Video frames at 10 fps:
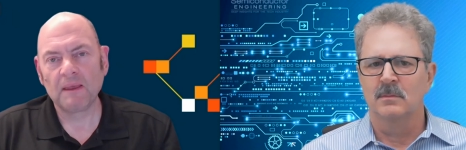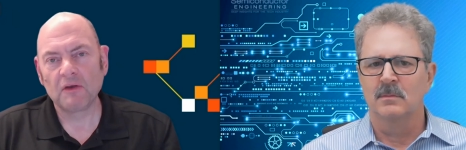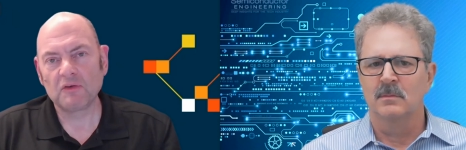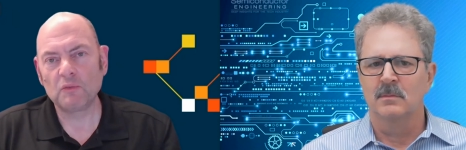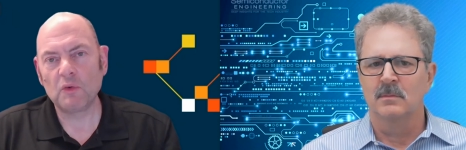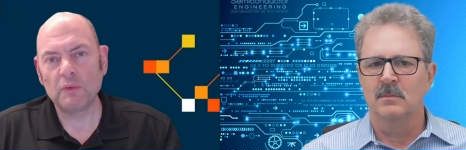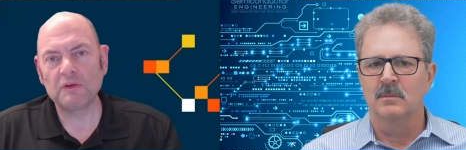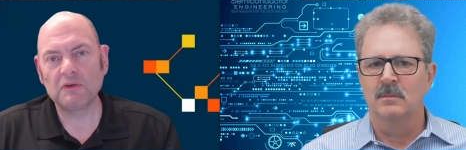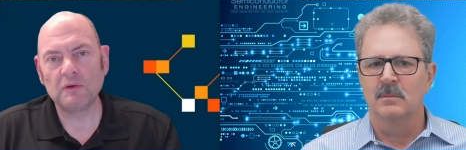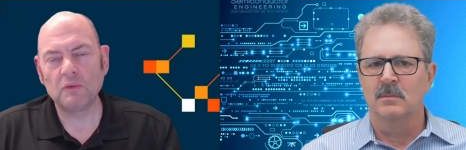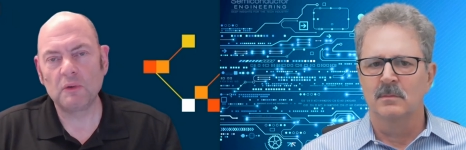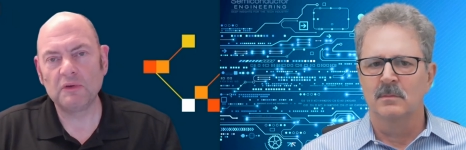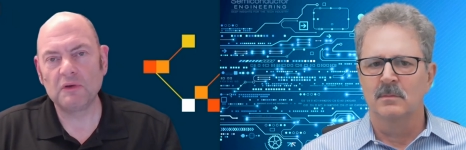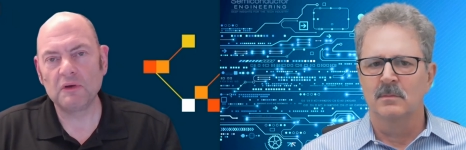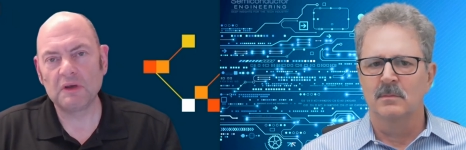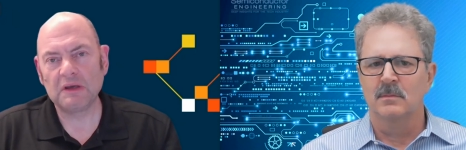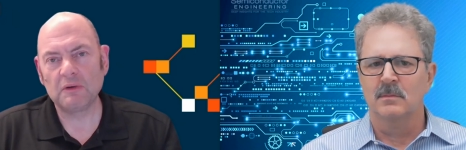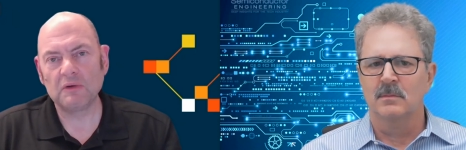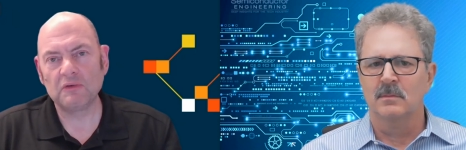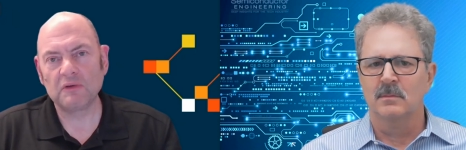Speaker 1: So what we're do what we're doing here
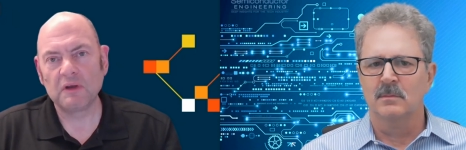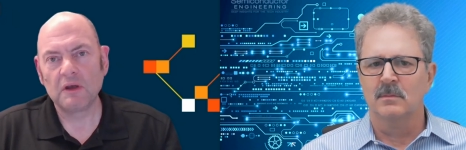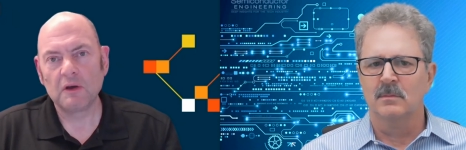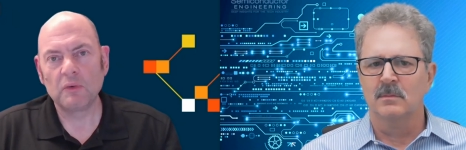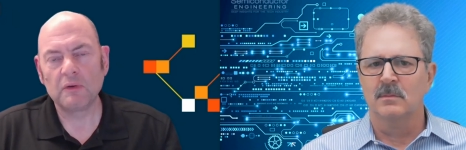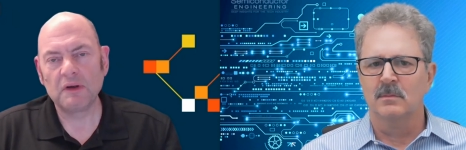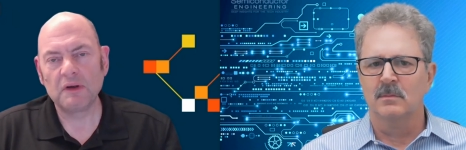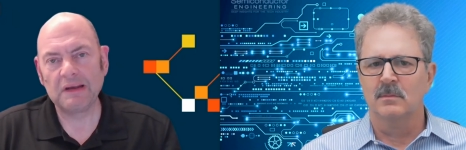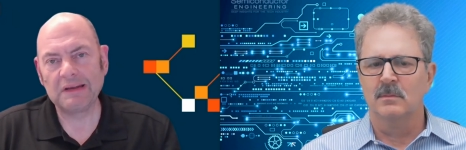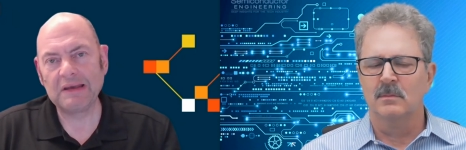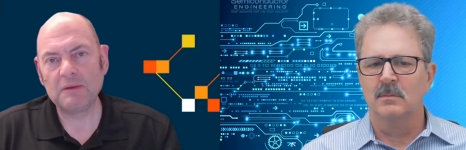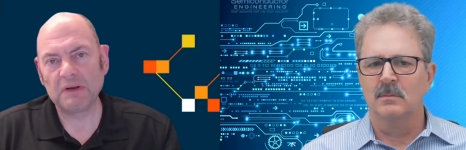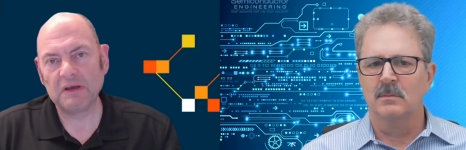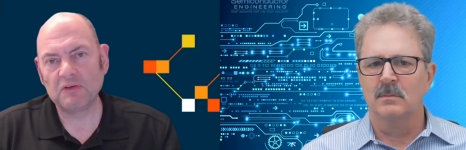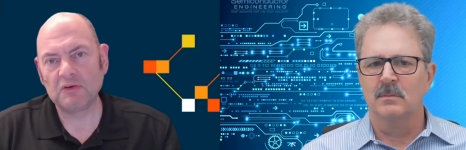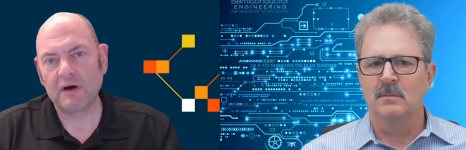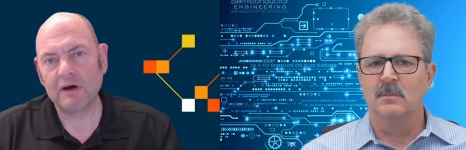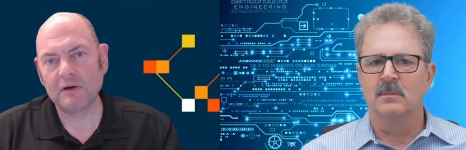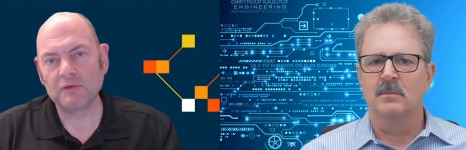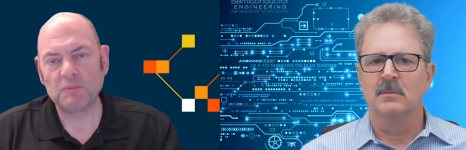is we're really enabling a tile
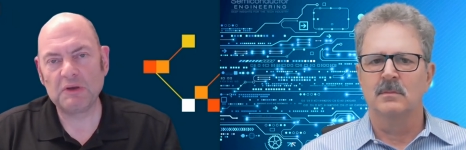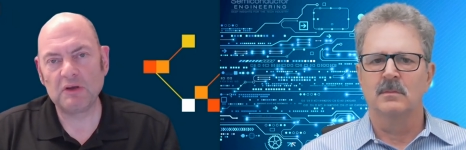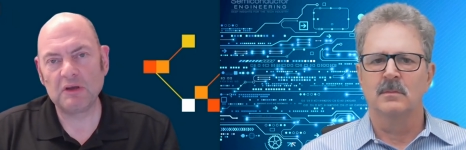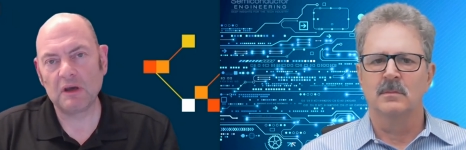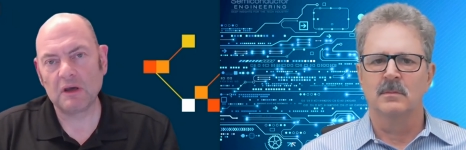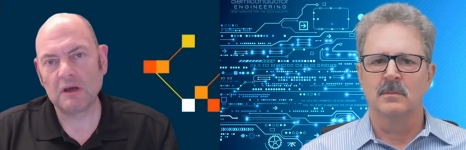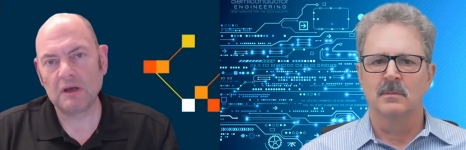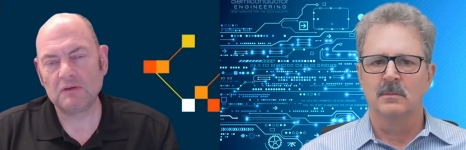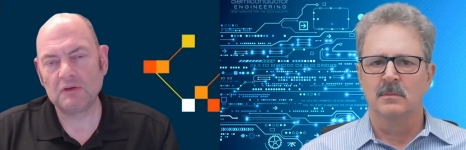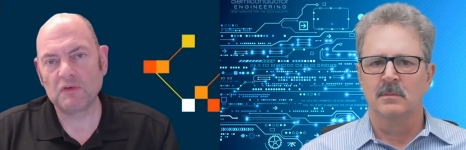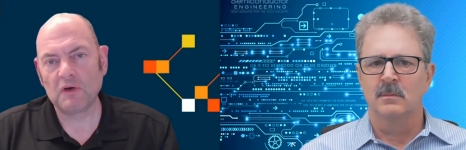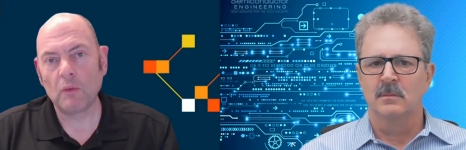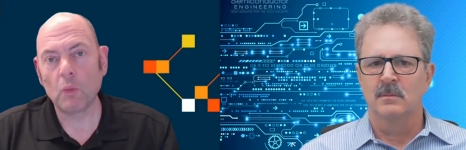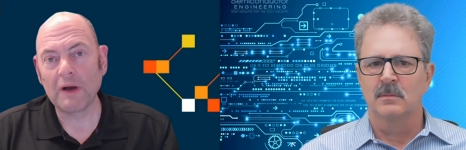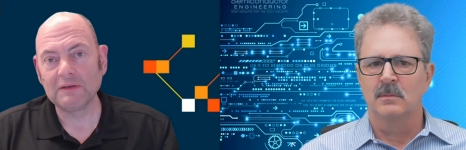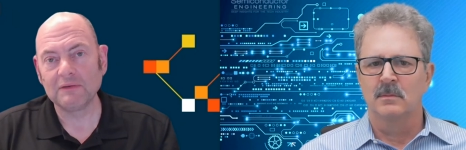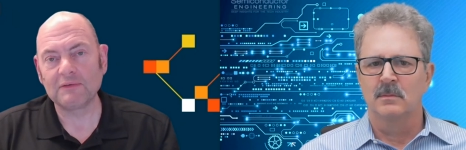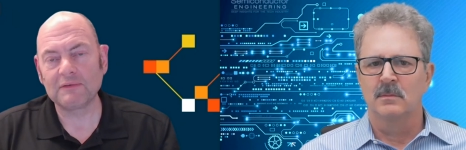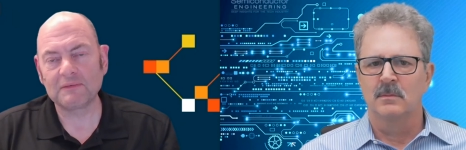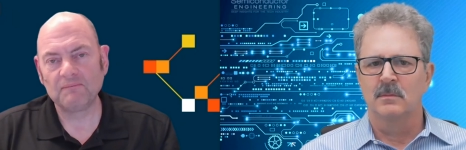to be uh, defined
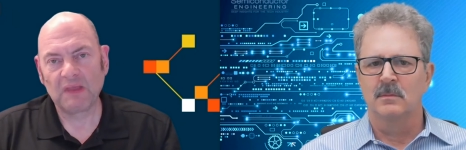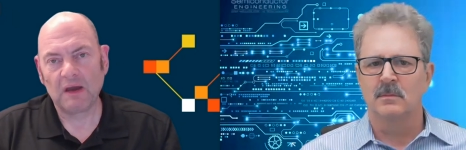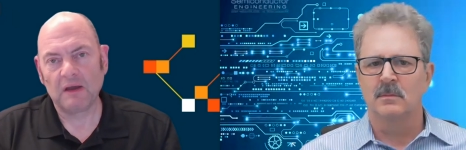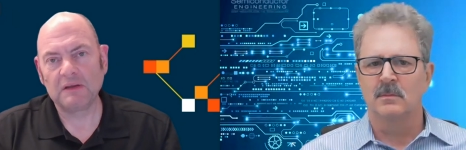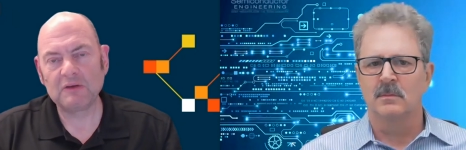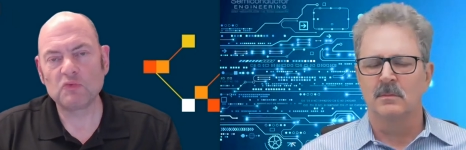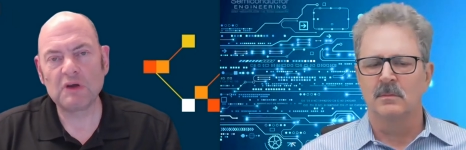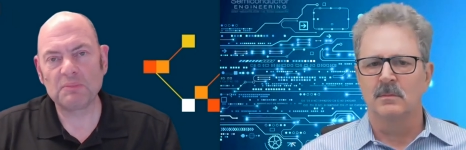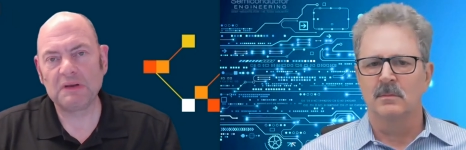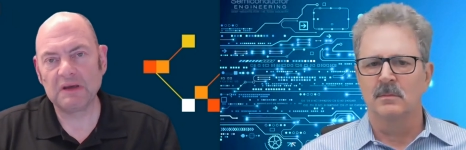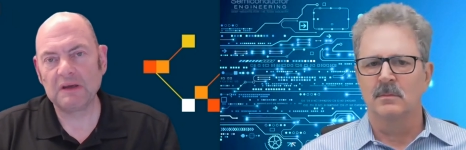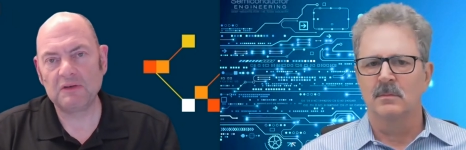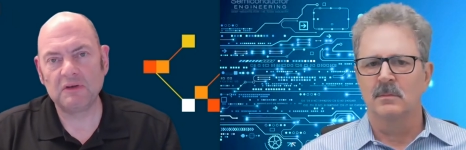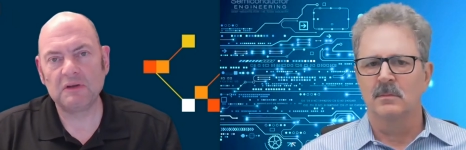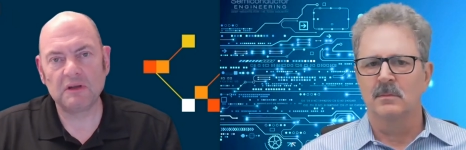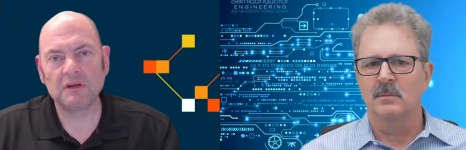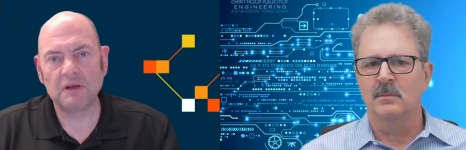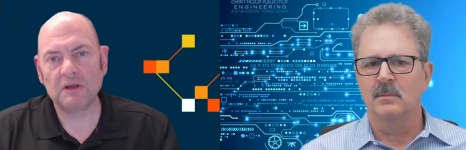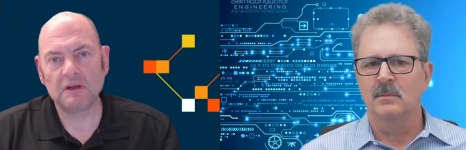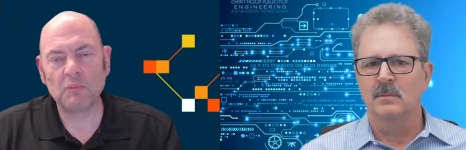once and then replicated in a, in a
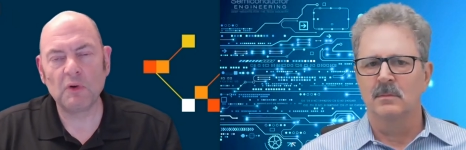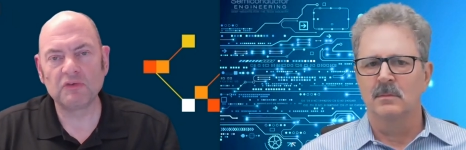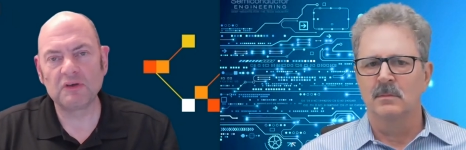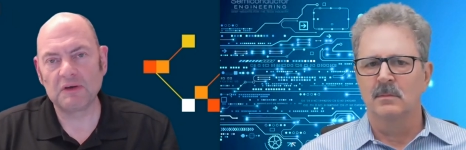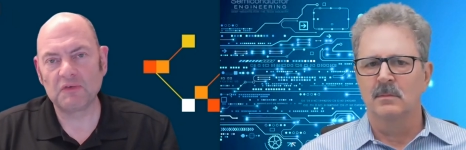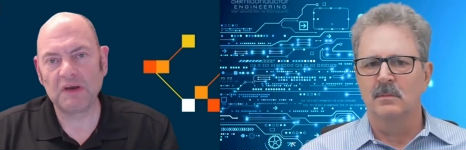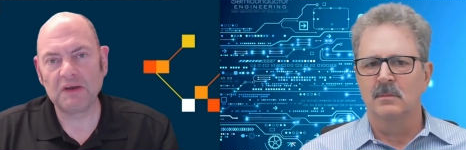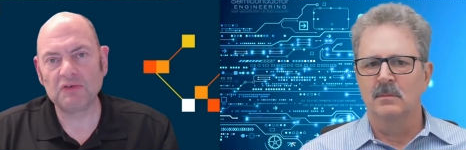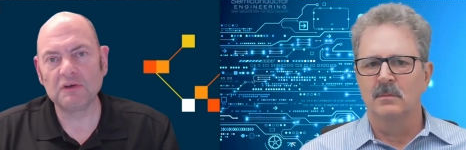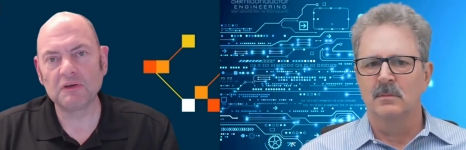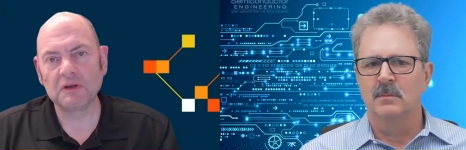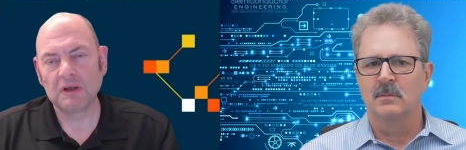modular fashion.